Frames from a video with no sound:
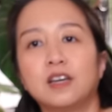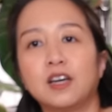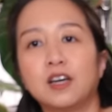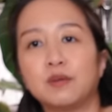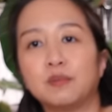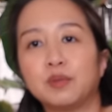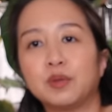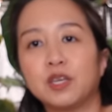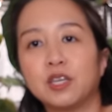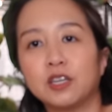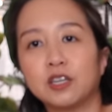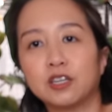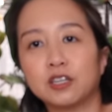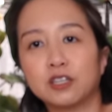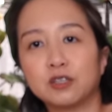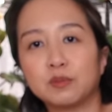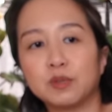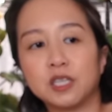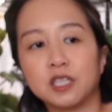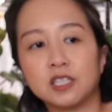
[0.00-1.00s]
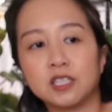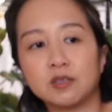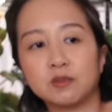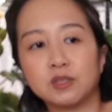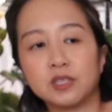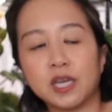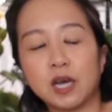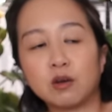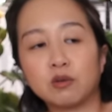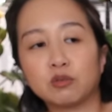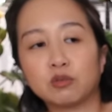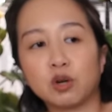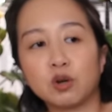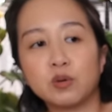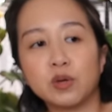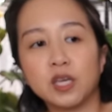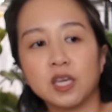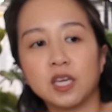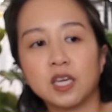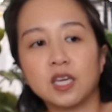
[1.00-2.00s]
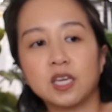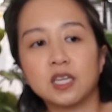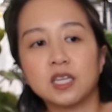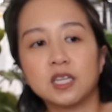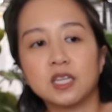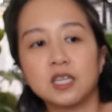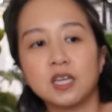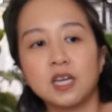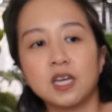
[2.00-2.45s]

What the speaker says: up here, because it was outgrowing it.